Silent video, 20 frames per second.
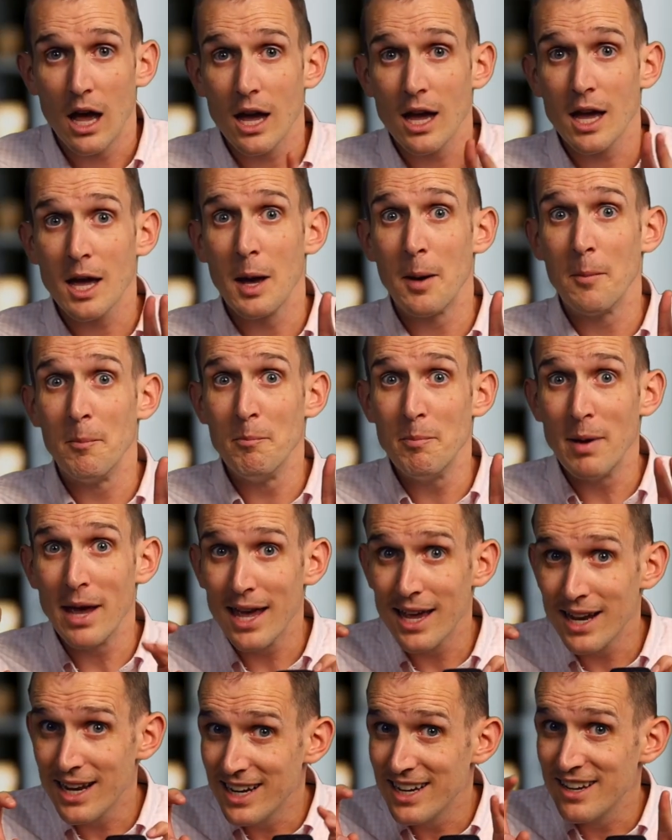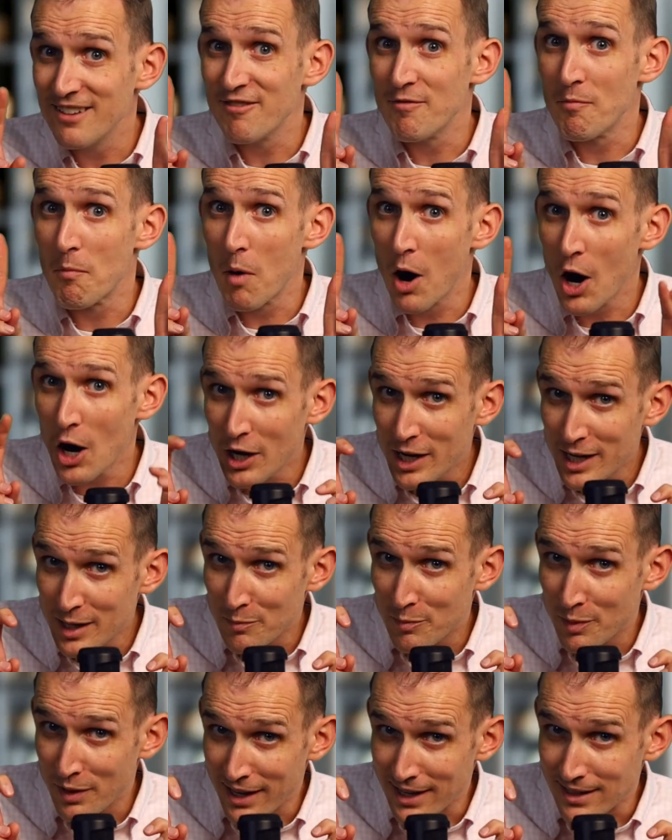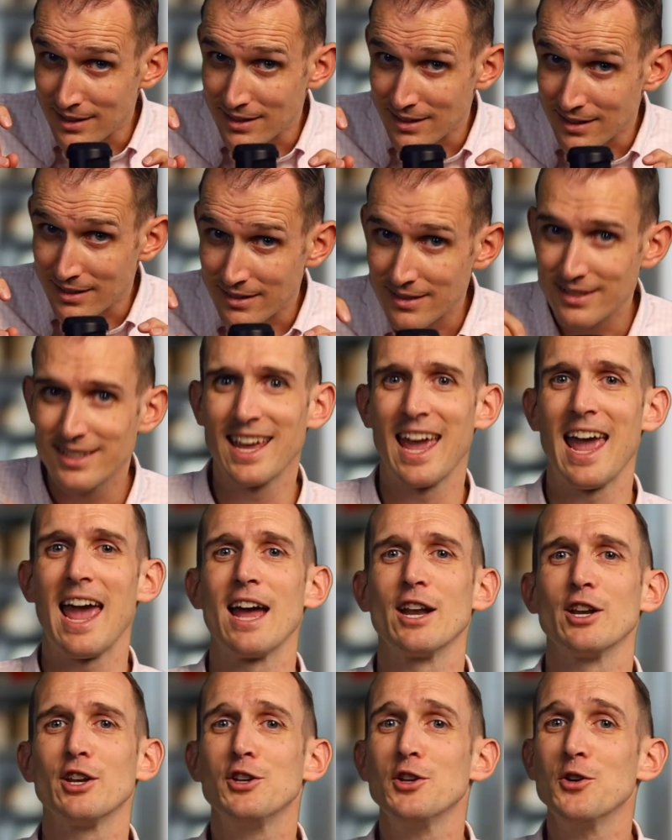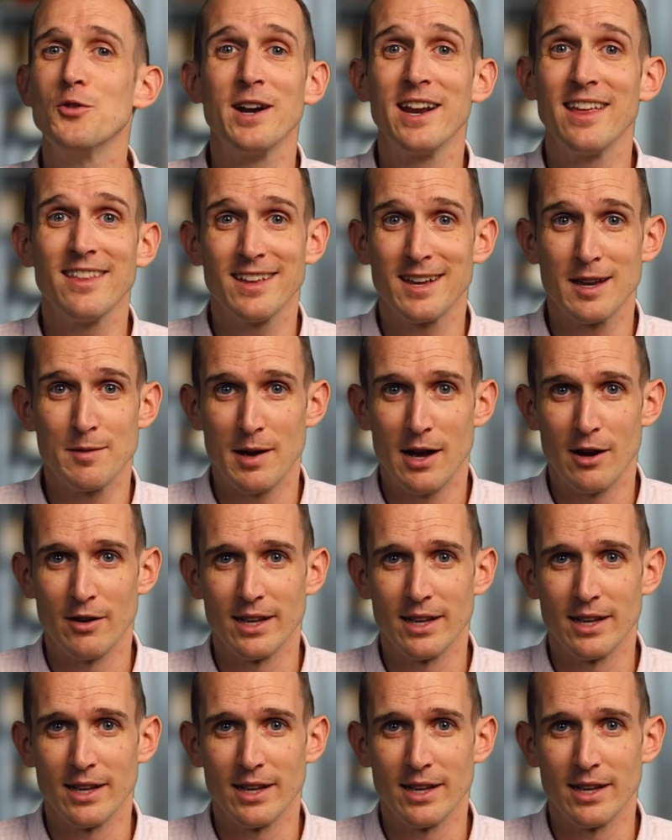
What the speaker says: competitive marketplaces can't do anything about